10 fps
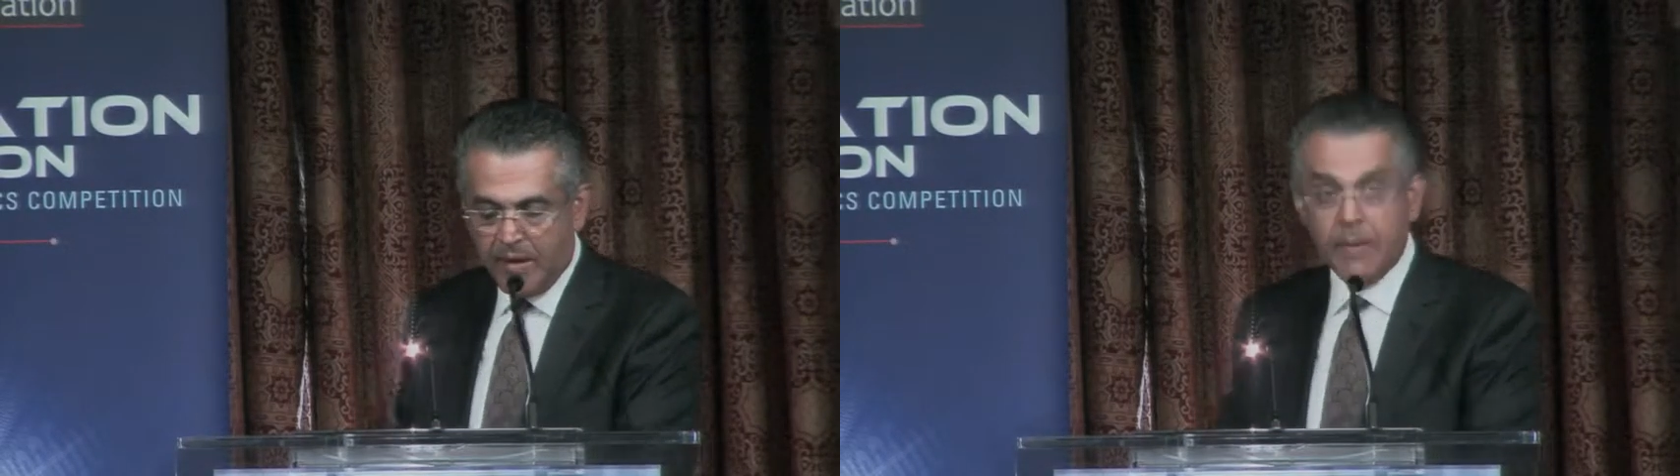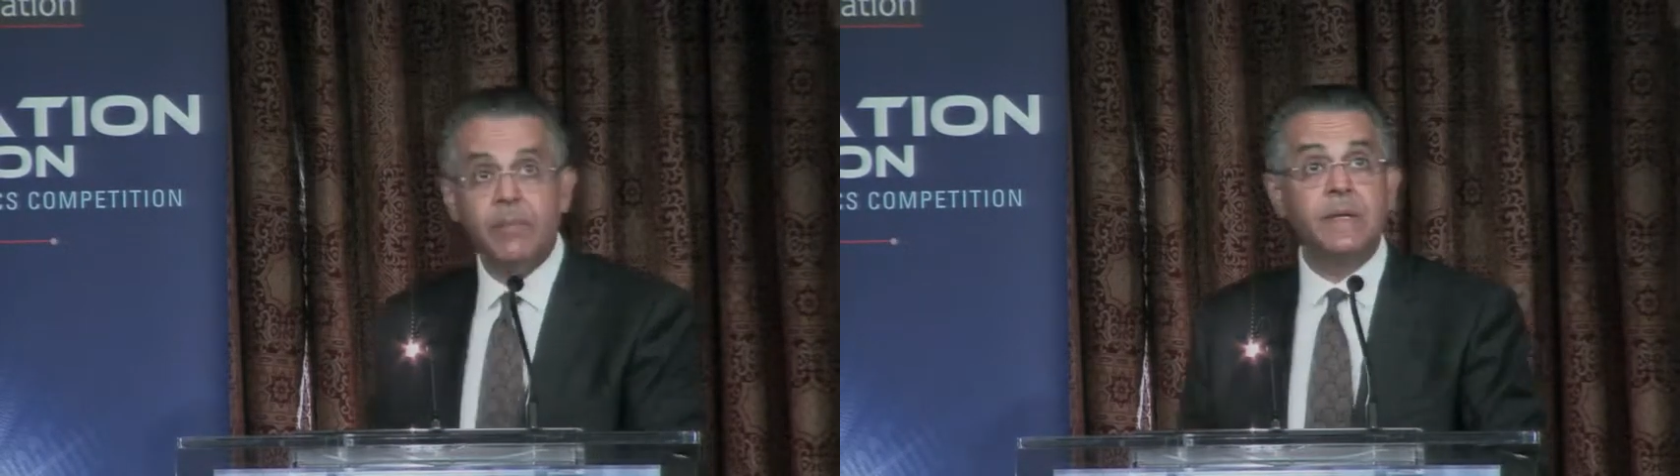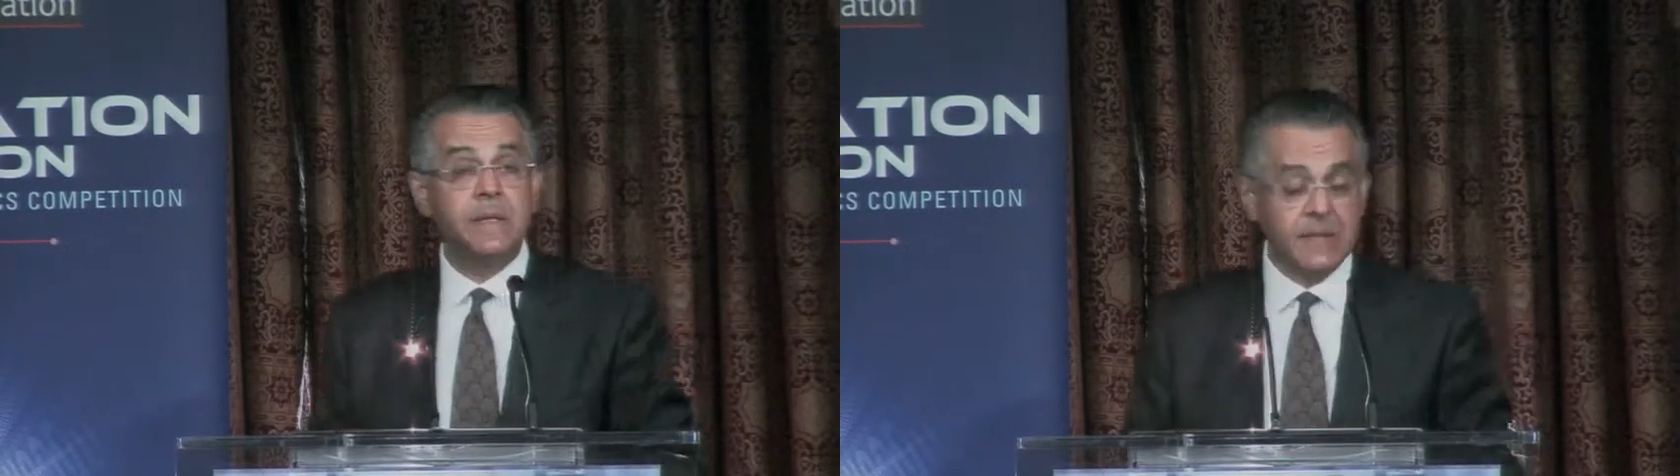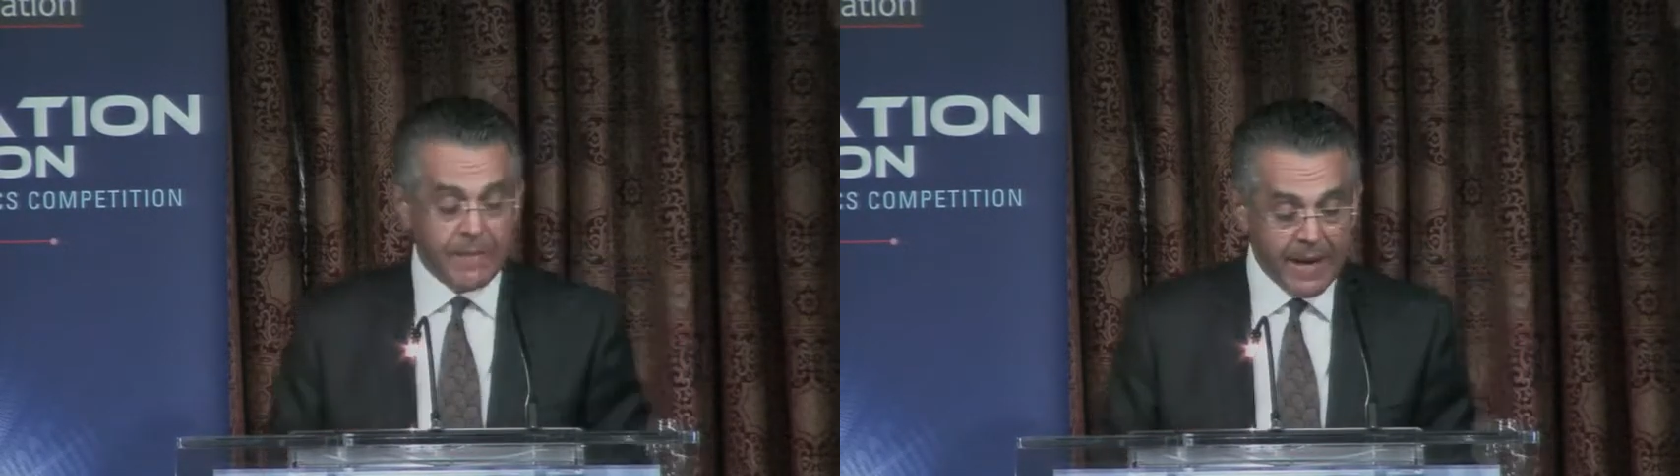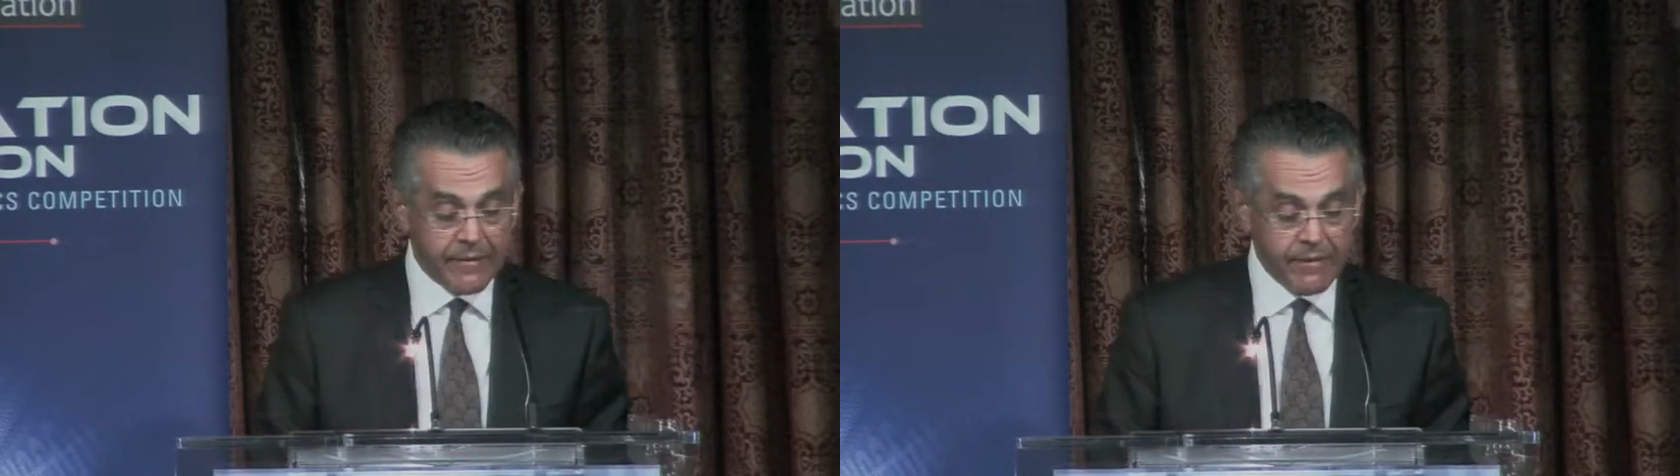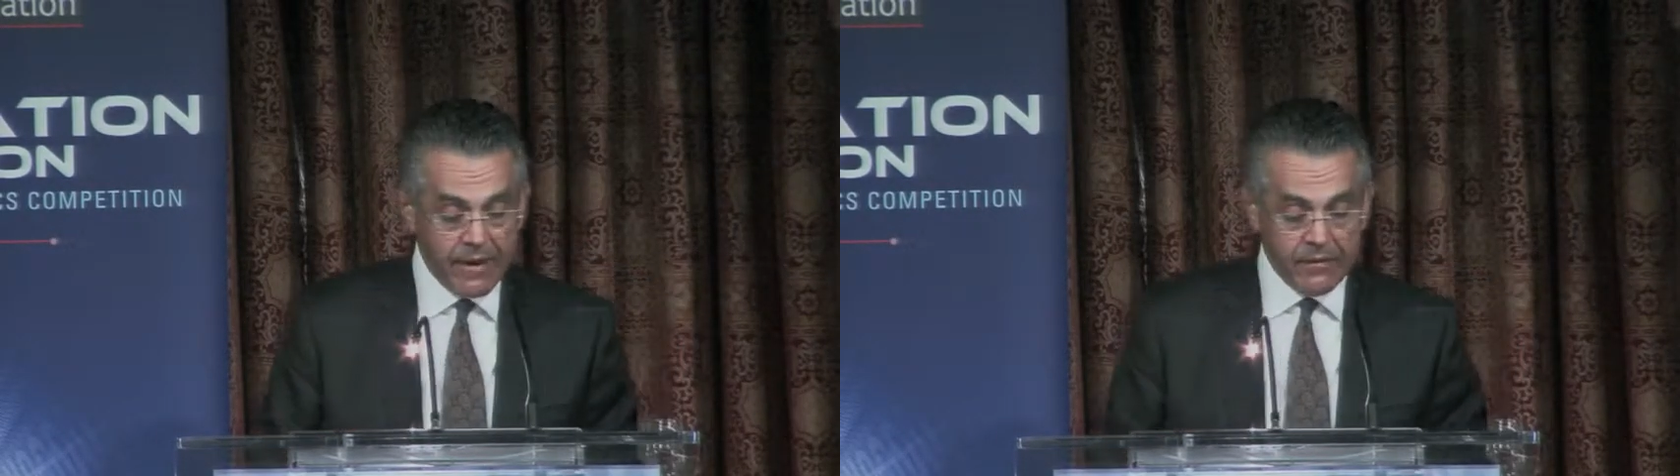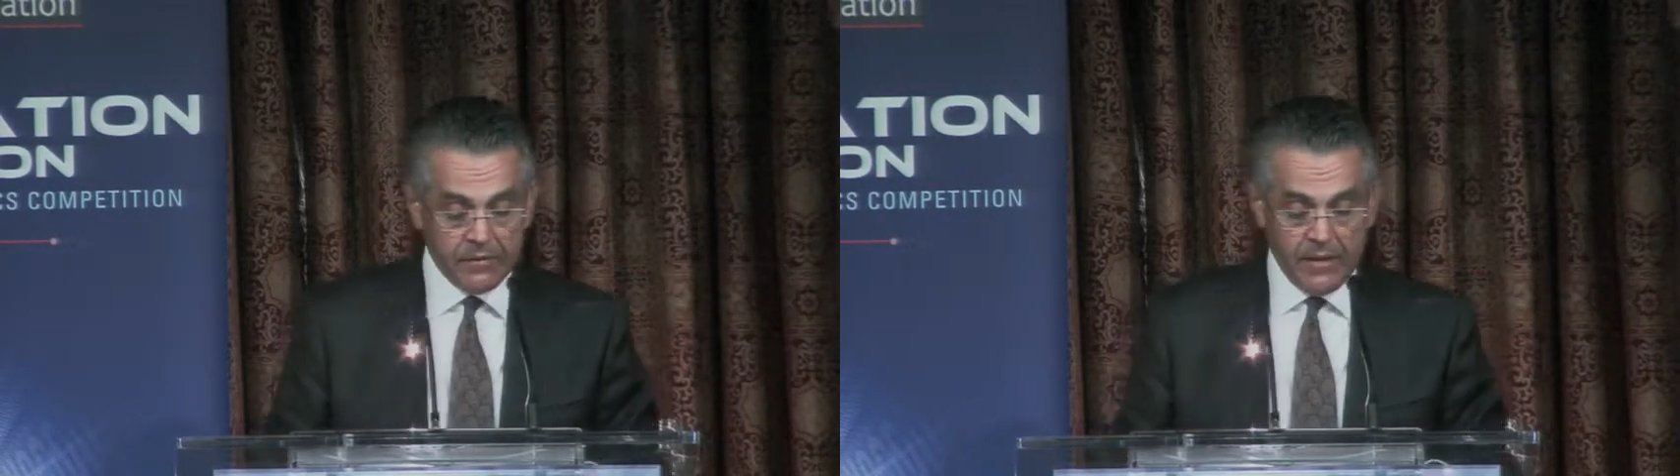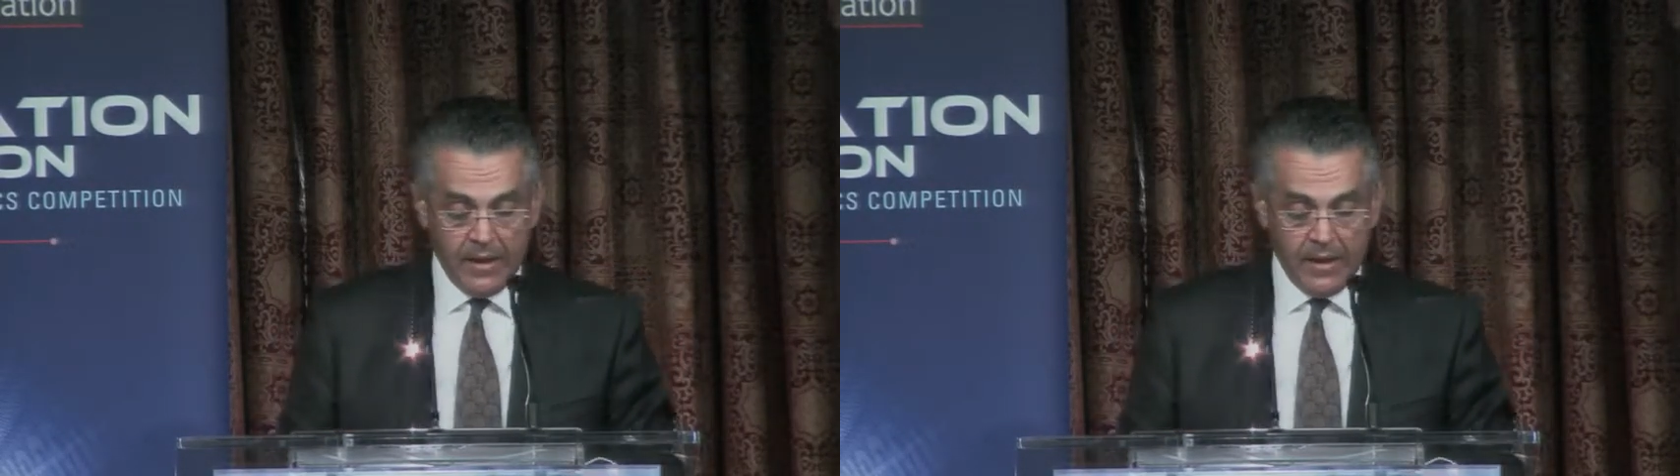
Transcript: a business background.